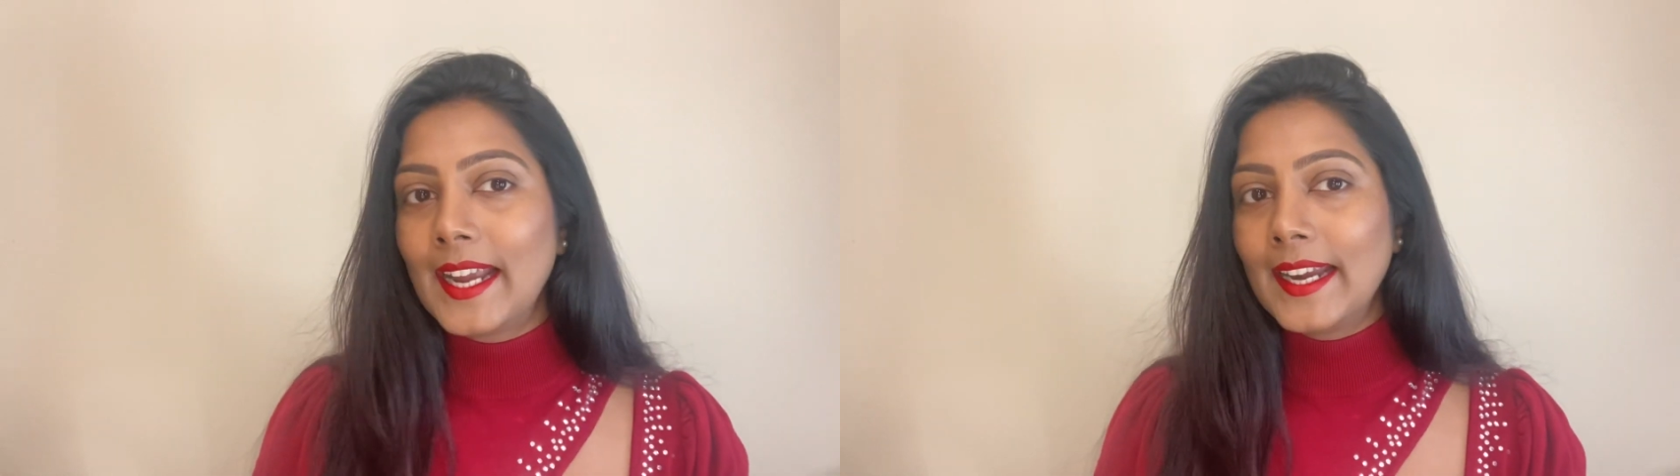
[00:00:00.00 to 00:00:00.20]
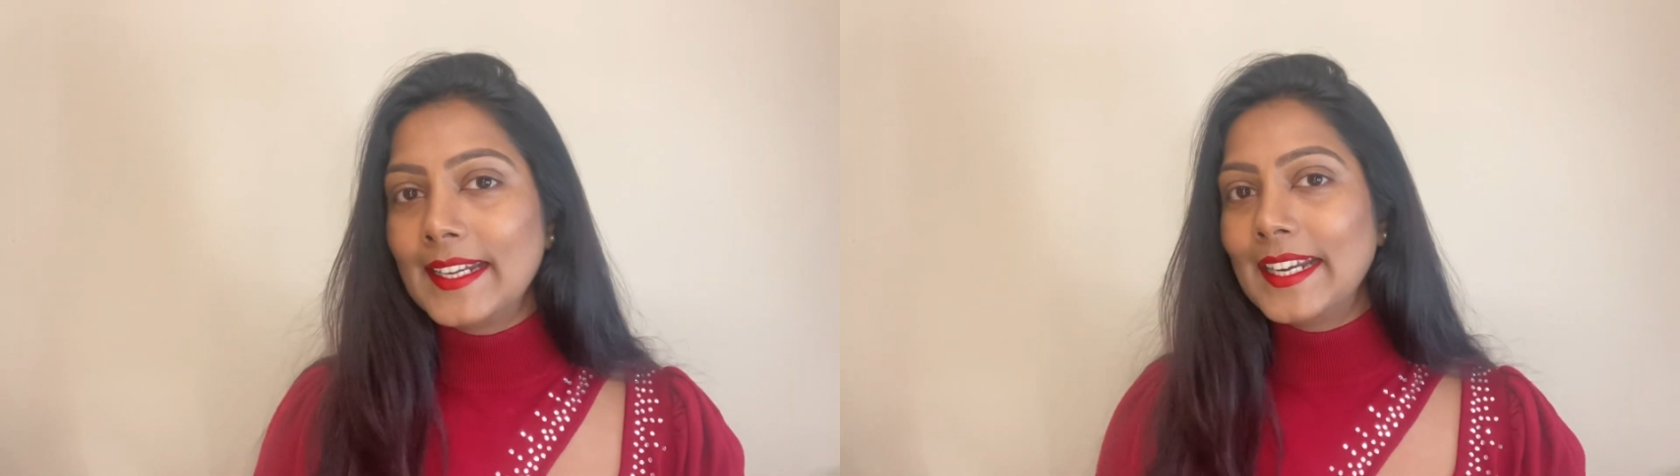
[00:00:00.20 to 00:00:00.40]

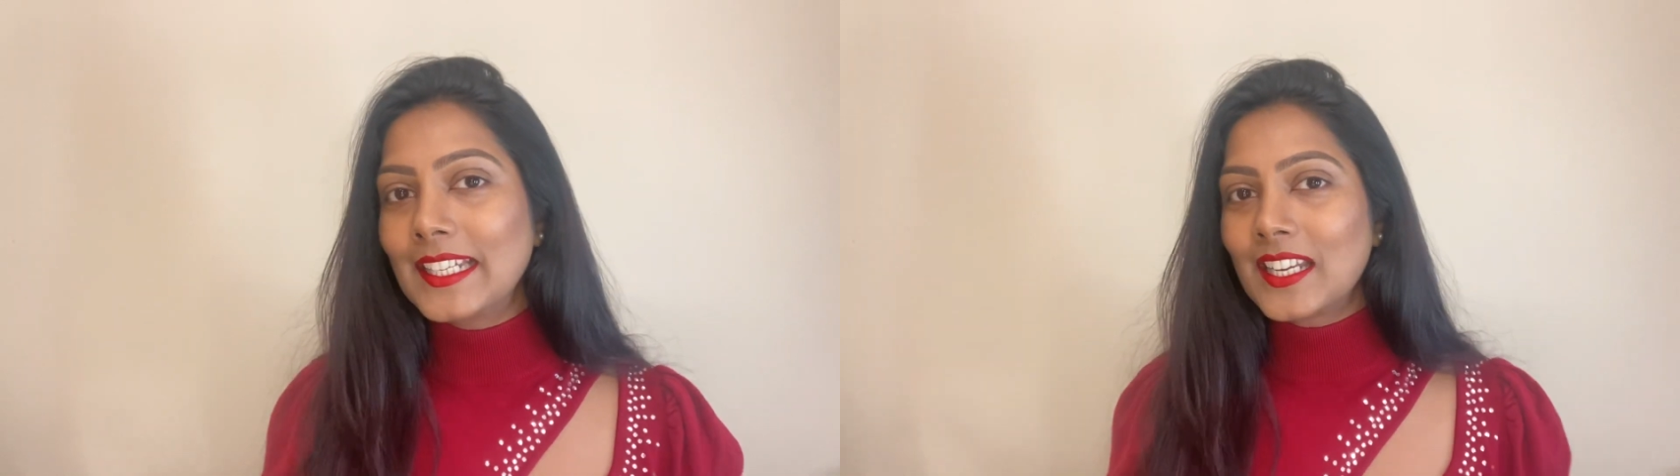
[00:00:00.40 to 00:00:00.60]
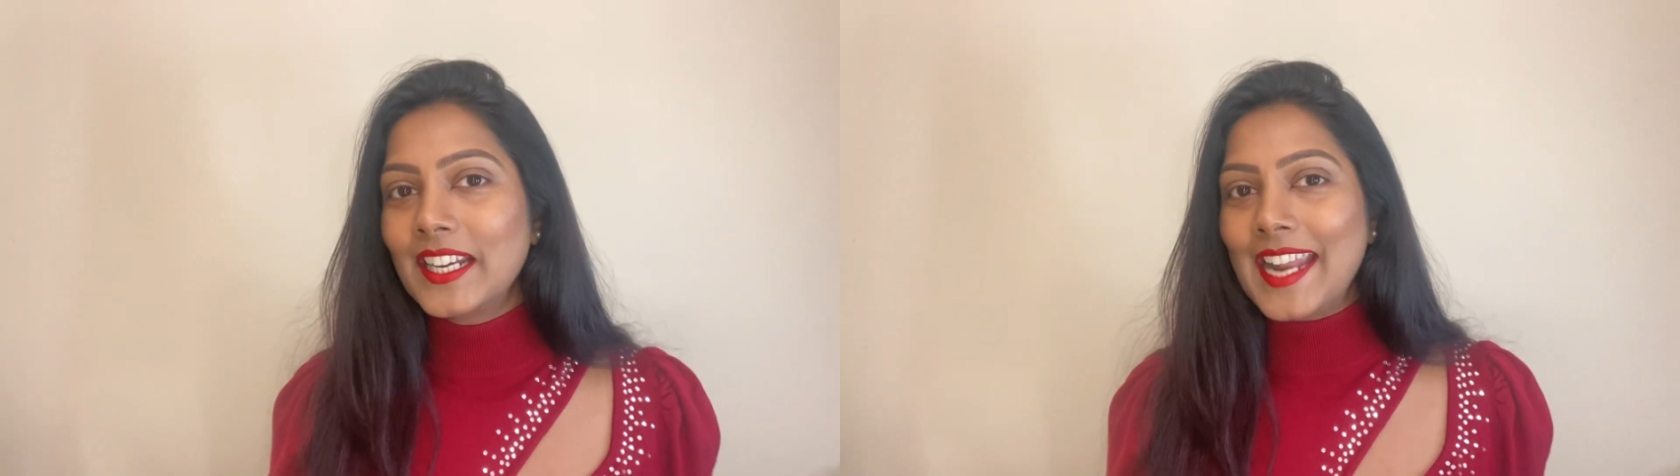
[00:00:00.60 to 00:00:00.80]
and
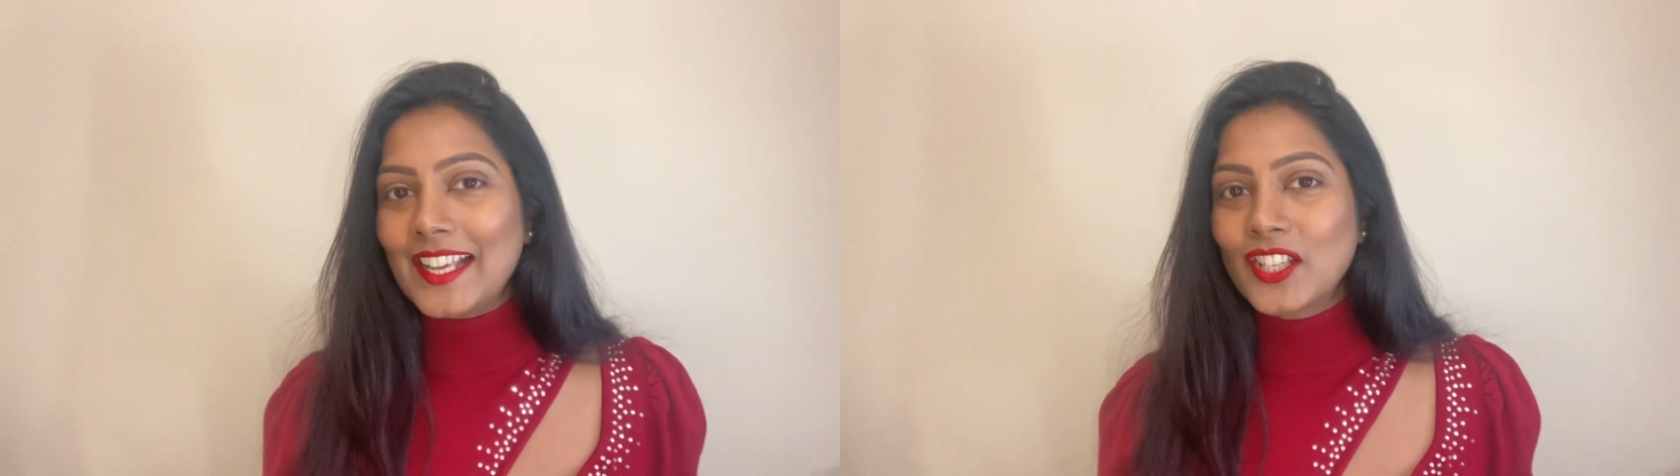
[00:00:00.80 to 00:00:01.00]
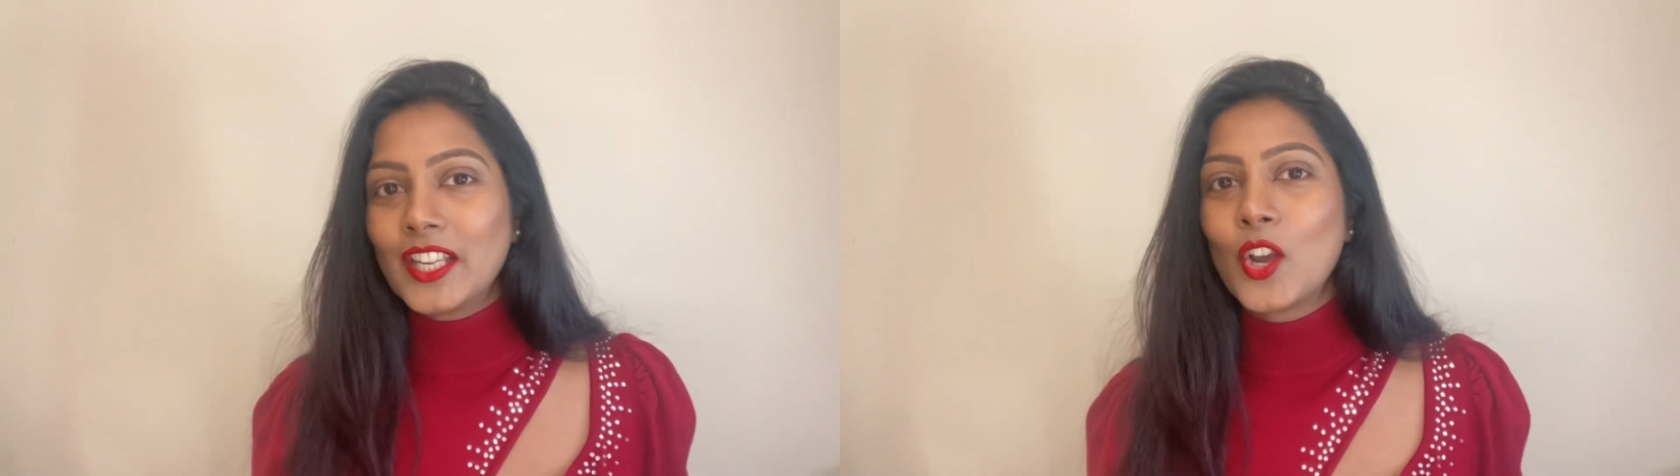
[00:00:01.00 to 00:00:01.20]
it
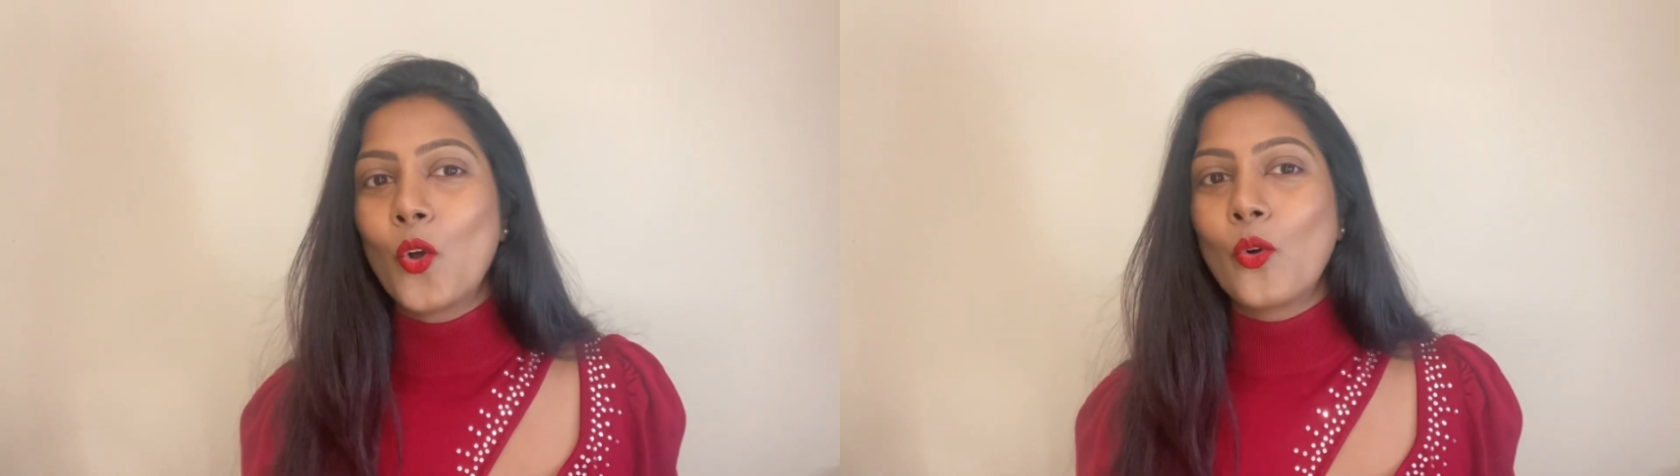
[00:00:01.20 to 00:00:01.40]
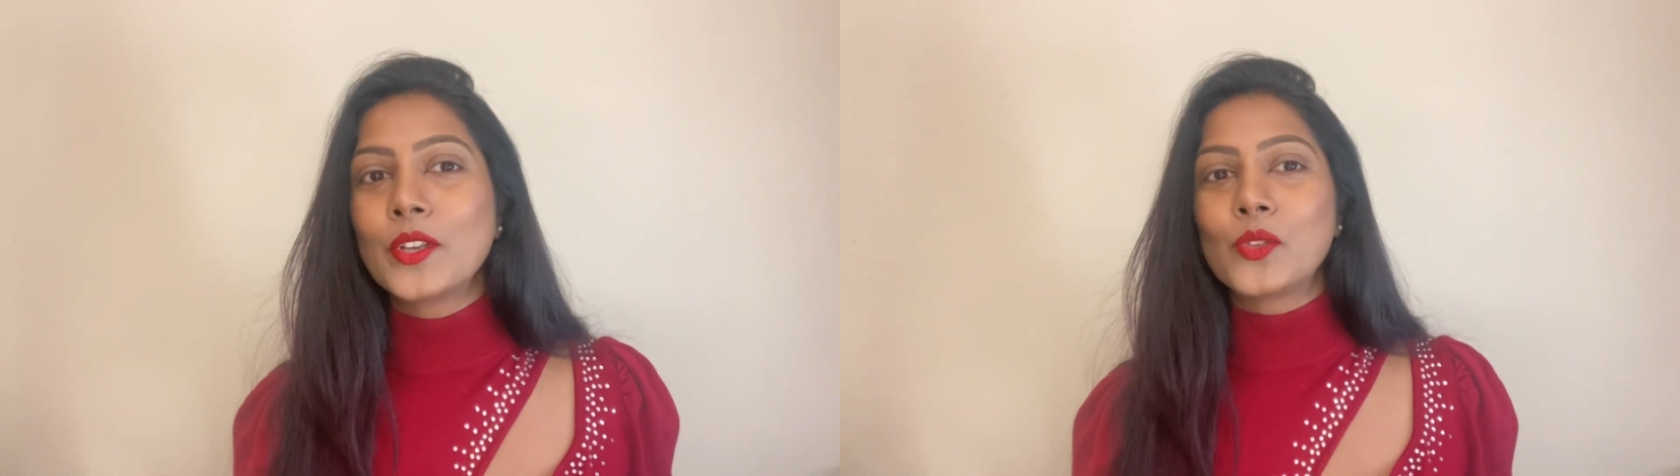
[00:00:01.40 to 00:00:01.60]
actually
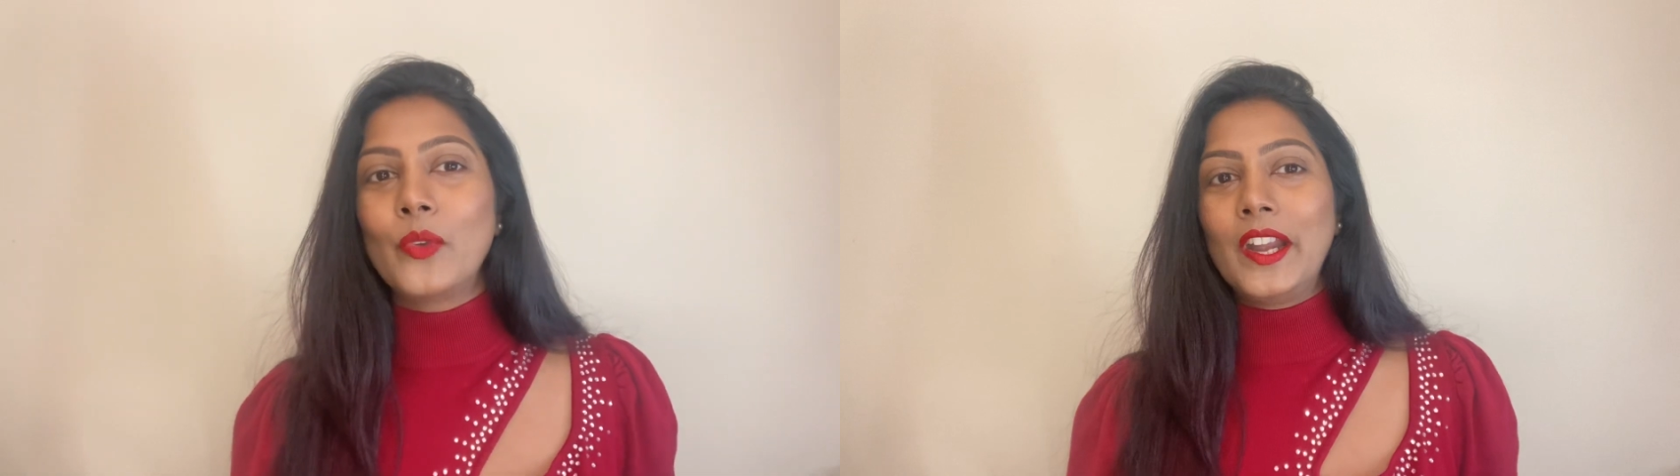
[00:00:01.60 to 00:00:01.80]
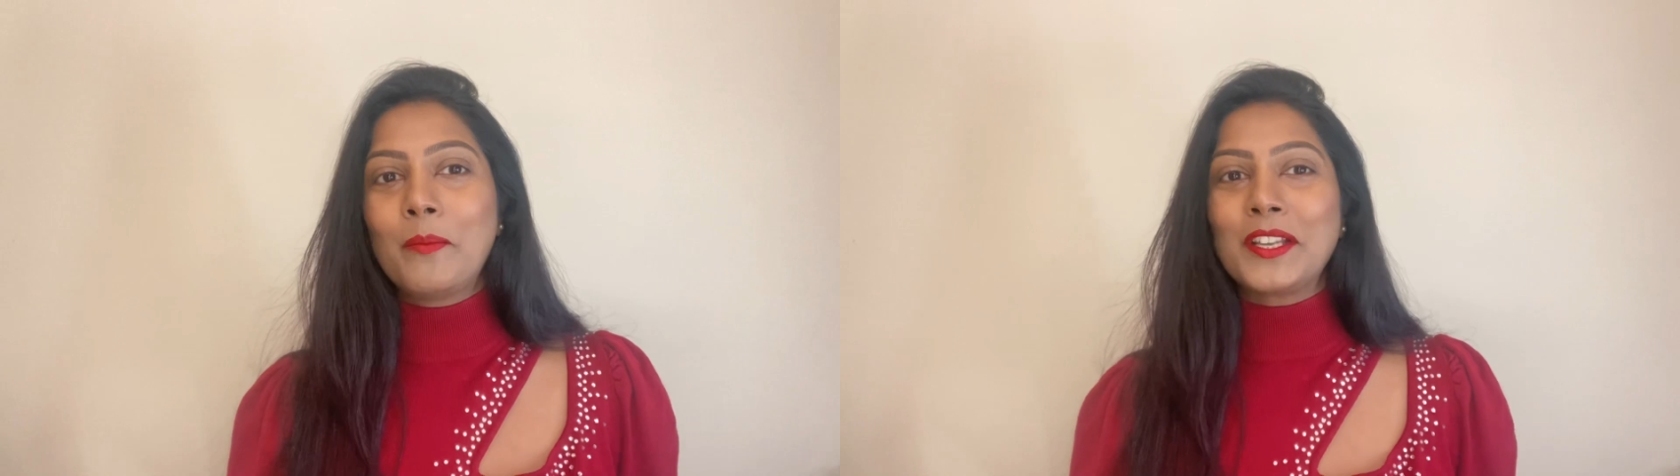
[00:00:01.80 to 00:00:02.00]
goes
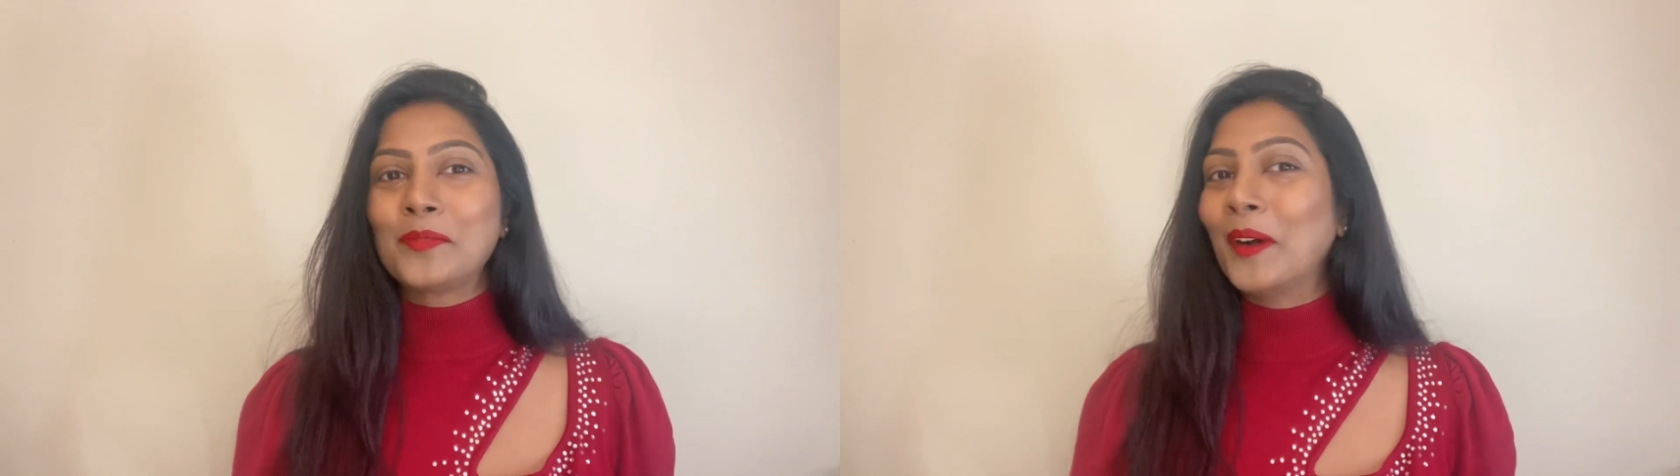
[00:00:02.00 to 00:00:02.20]
very much